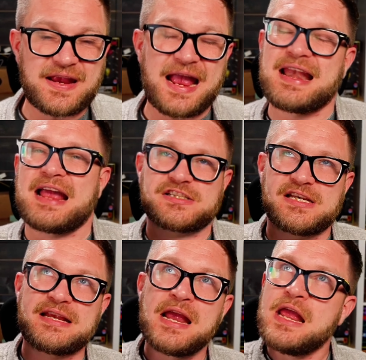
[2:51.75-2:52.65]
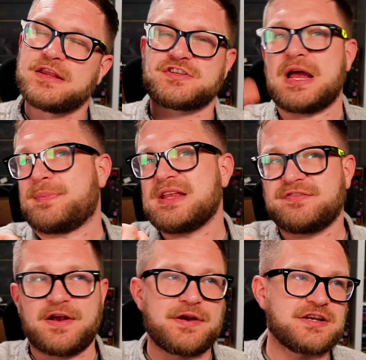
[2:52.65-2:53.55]
And actually, the Japanese
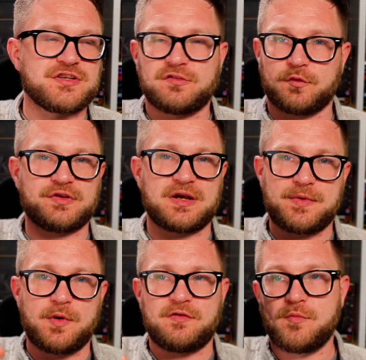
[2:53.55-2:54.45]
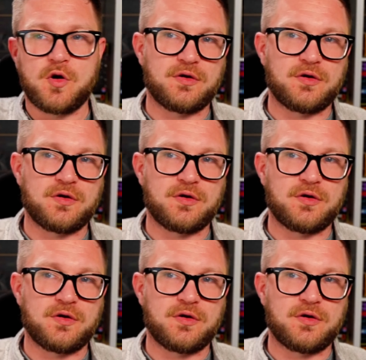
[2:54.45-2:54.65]
variations are always going to be worth more.